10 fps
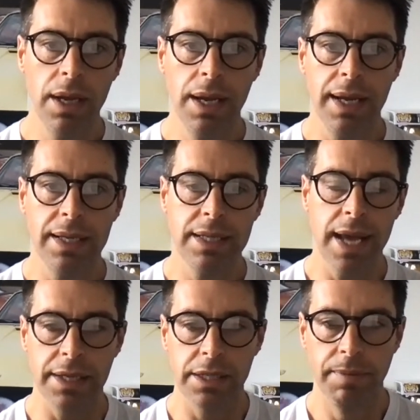It
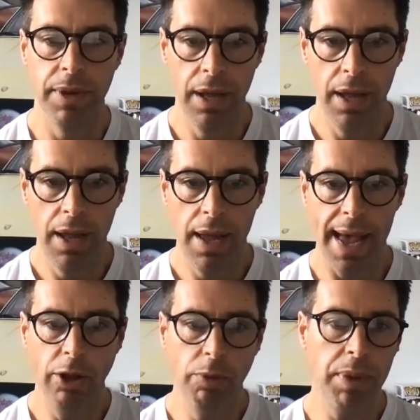says,
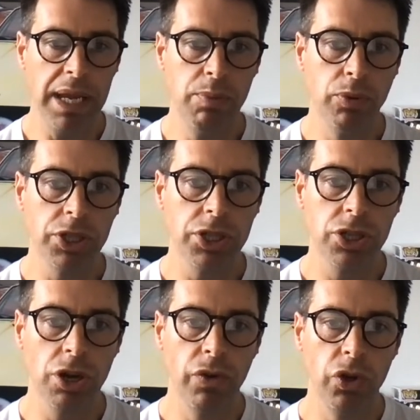help people
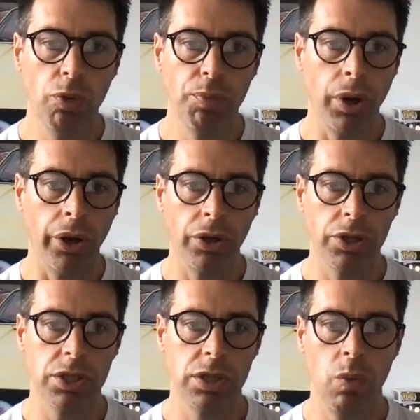discover your
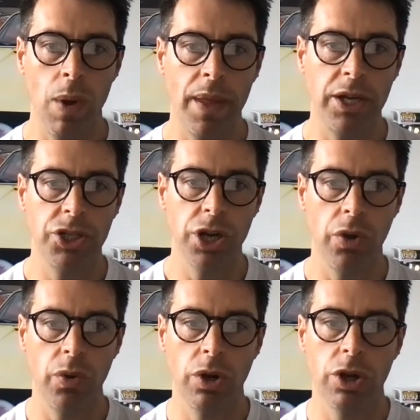products when they
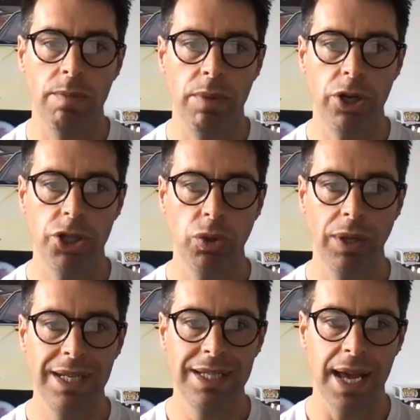show commercial
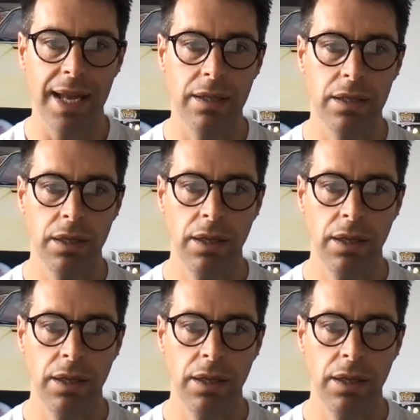intent